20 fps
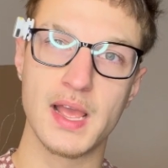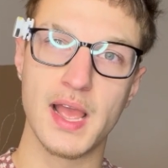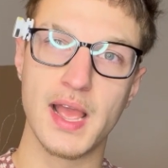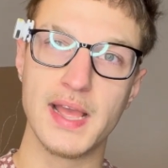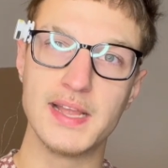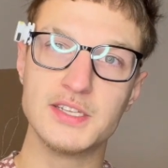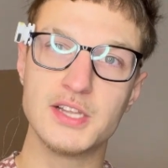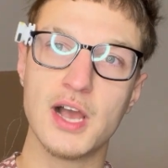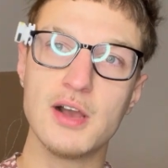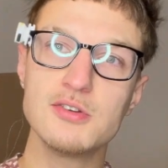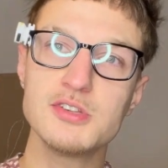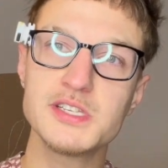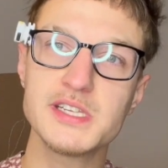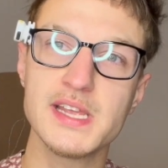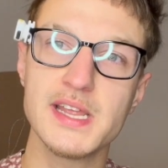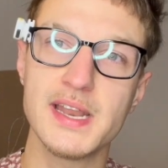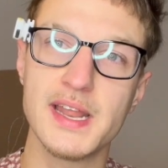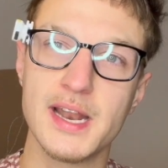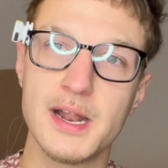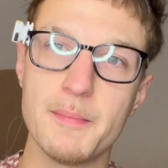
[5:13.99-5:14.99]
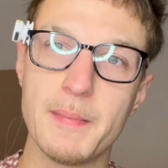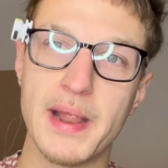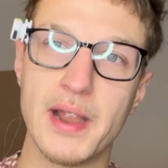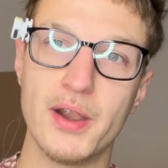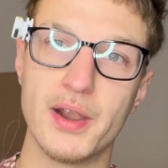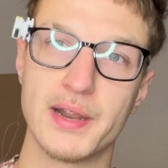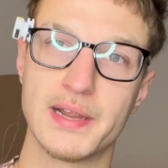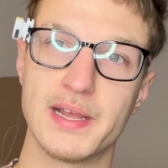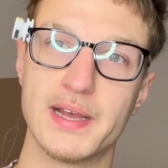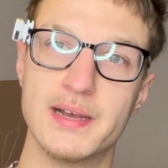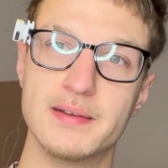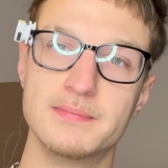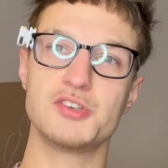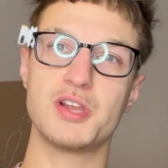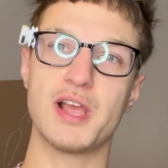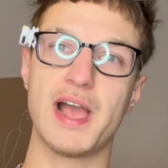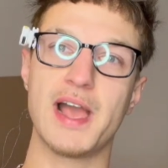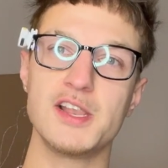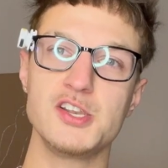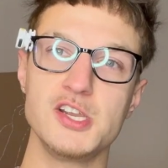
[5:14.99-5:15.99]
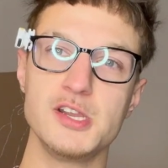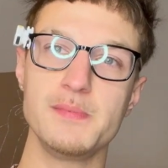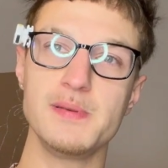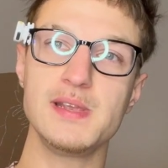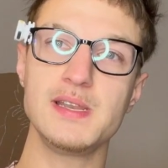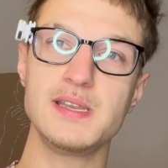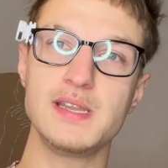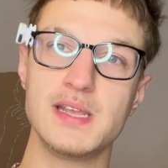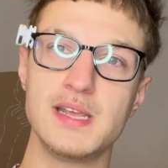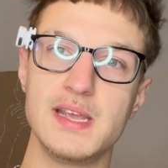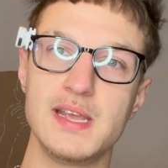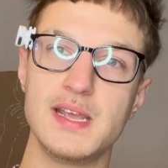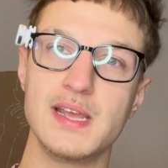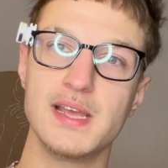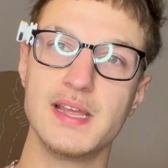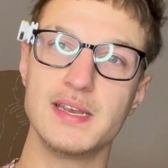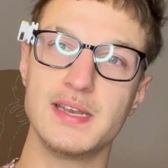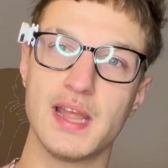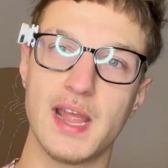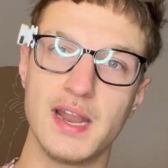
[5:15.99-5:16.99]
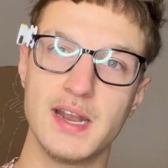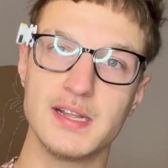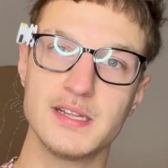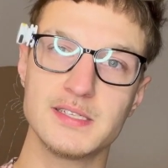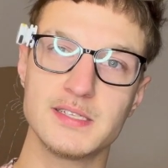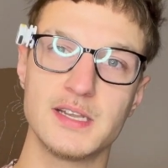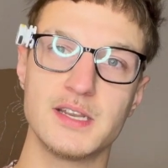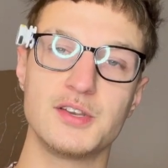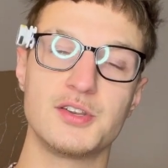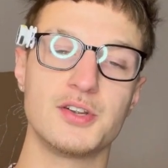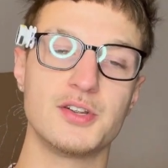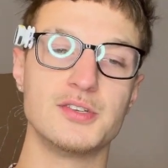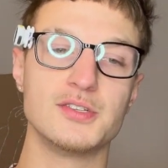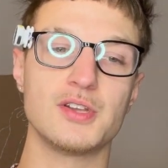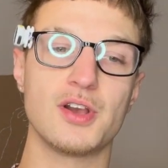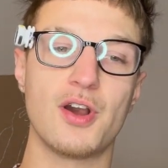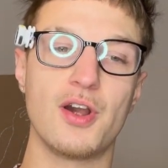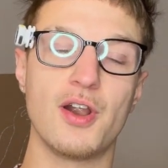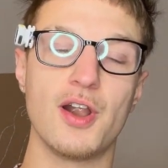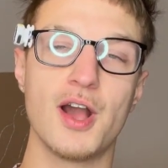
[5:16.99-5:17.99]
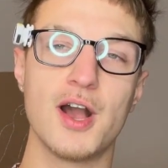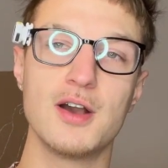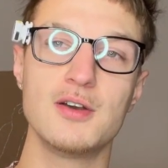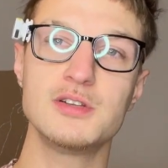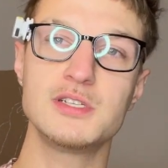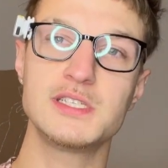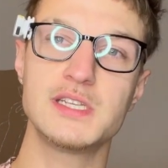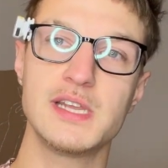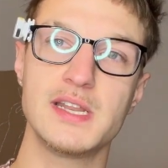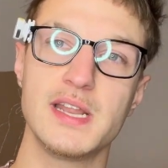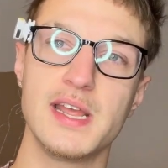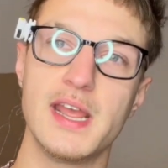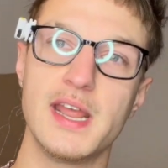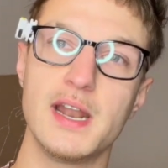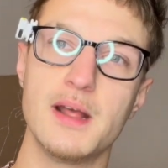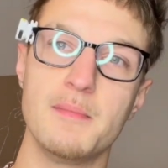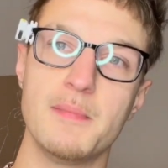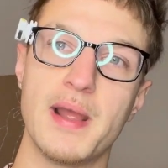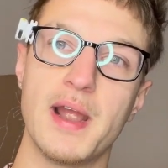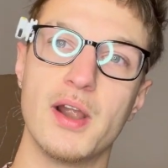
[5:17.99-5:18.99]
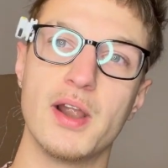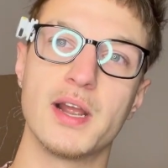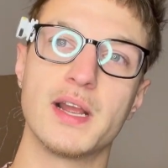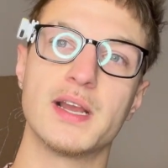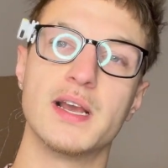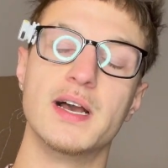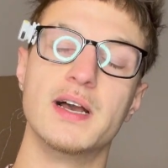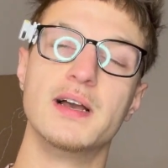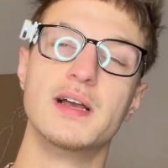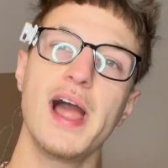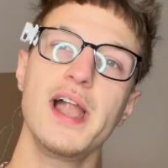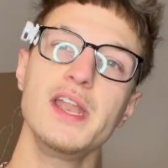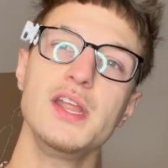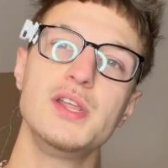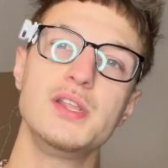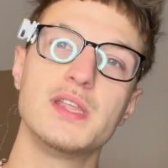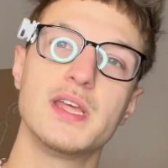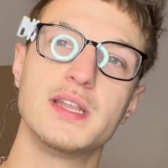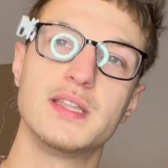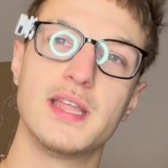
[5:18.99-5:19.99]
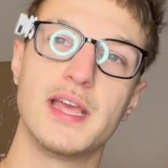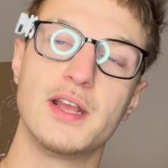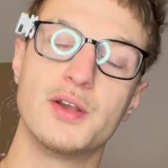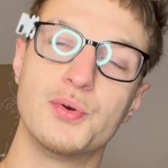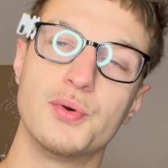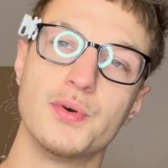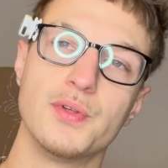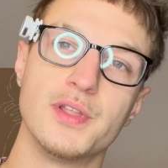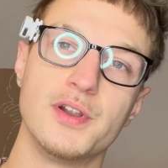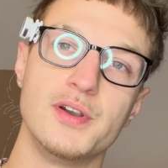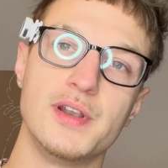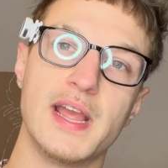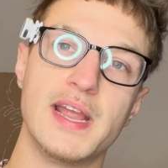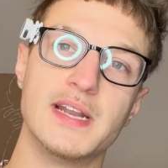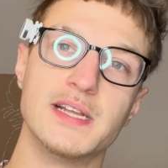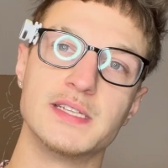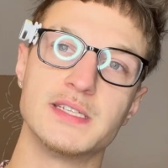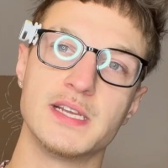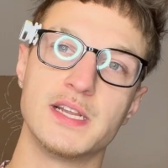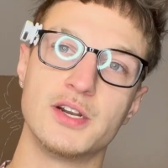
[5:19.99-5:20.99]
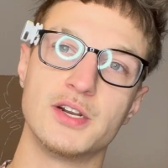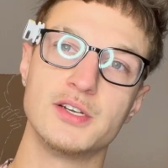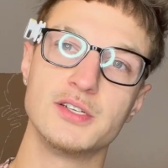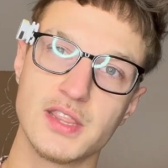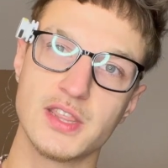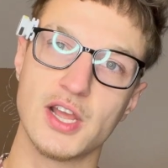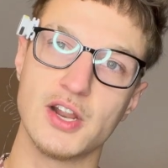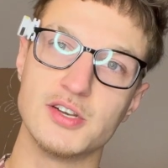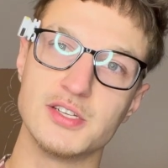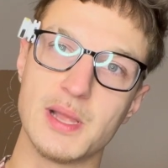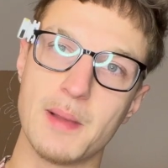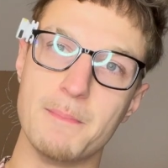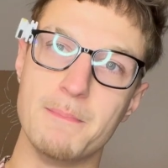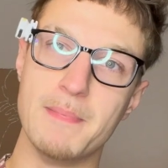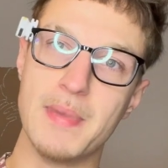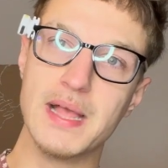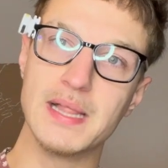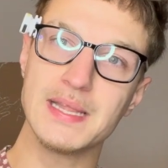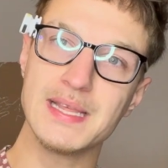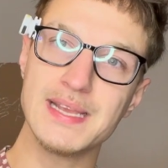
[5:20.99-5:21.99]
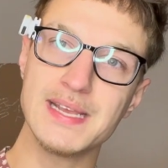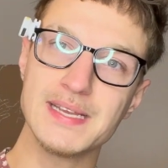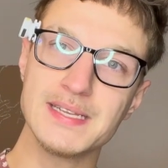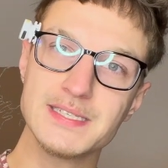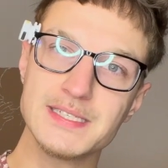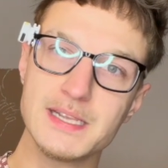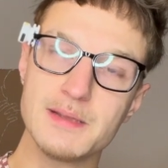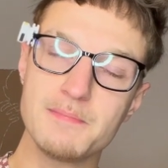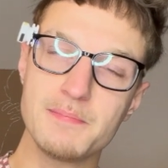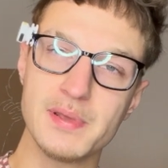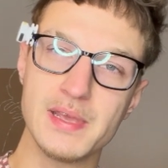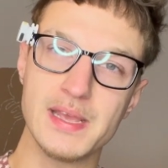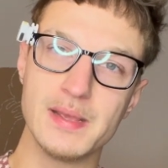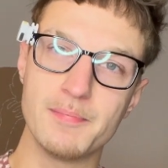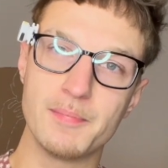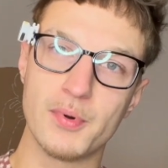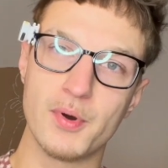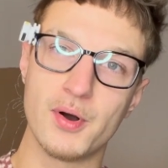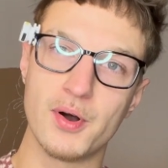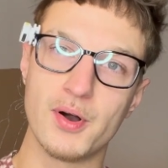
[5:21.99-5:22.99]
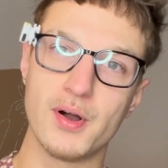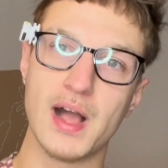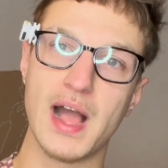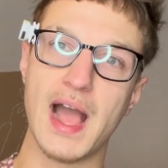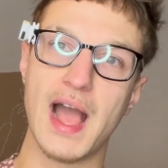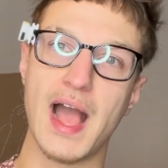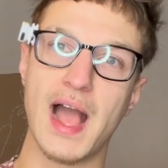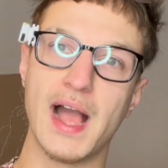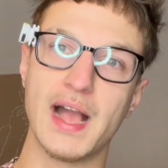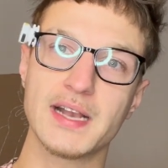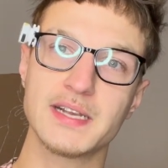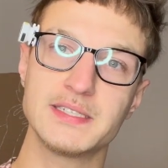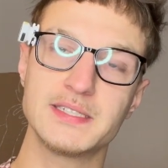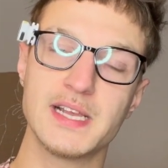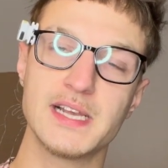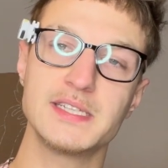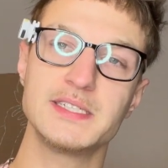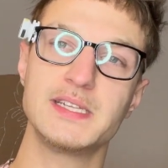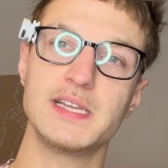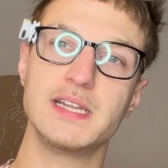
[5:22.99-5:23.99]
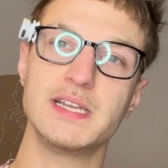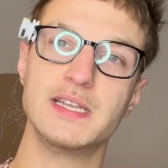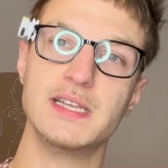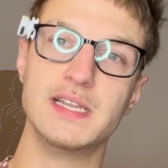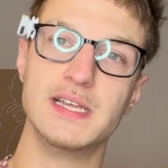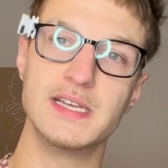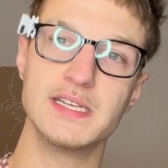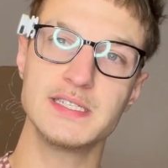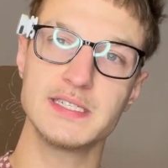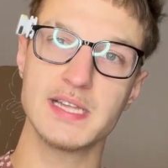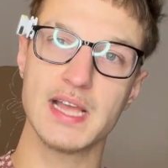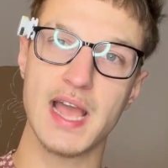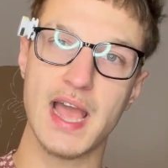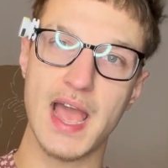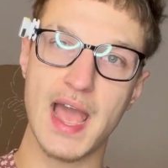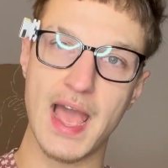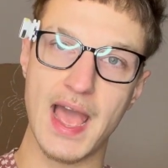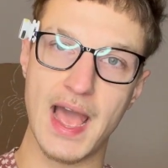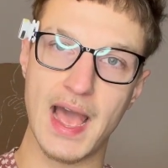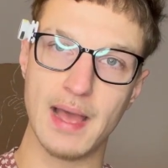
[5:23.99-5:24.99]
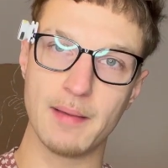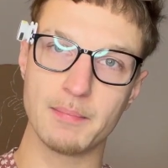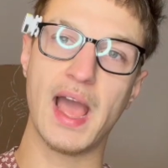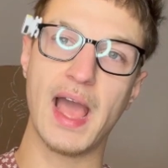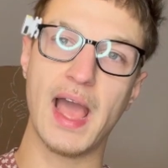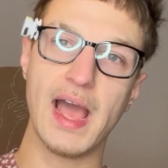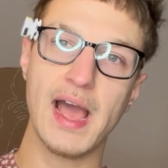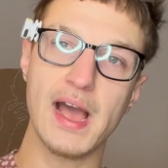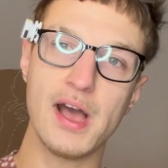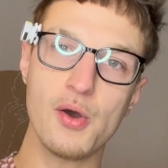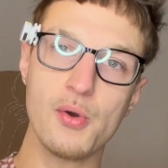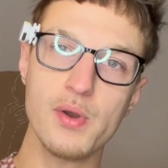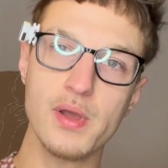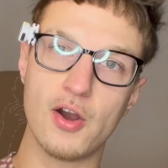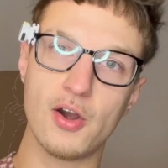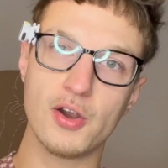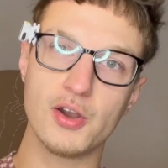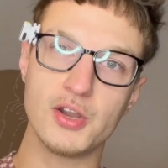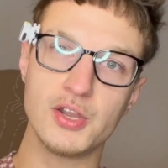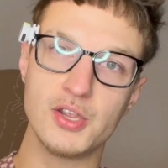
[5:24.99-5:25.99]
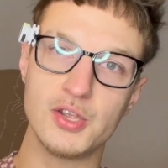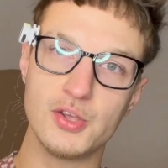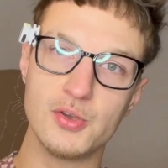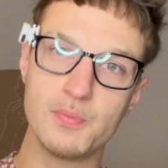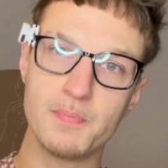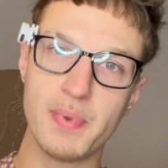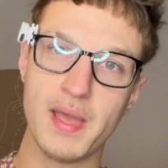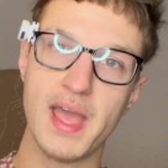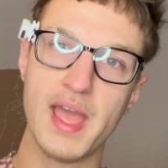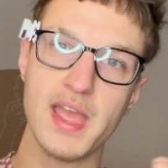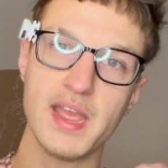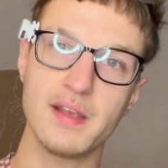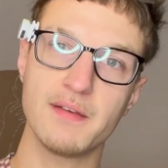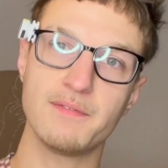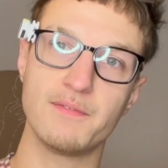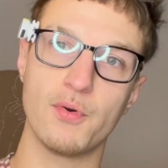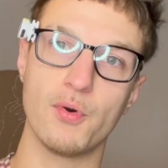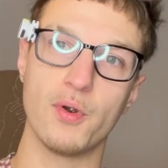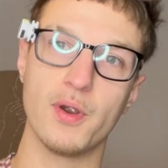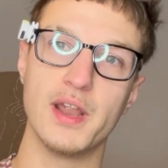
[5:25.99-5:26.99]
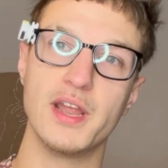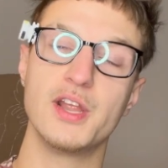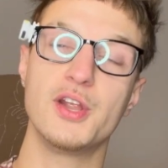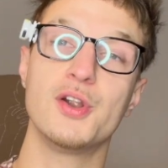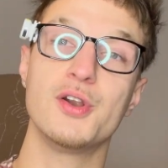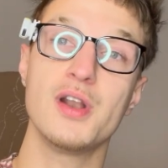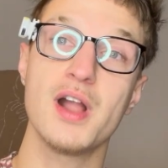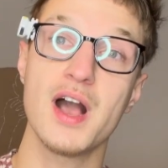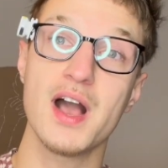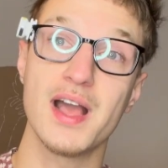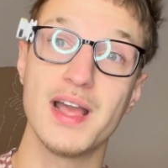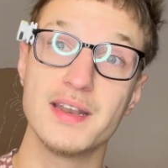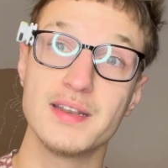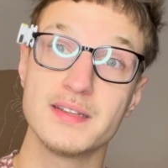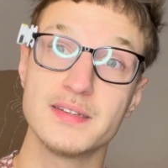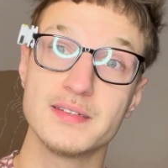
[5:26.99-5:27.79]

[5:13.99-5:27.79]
It's hosted in America. ChatGPT data centers are hosted in America. How do you think they cool their data centers? There's millions of people accessing this app. How are you paying for it? You're not.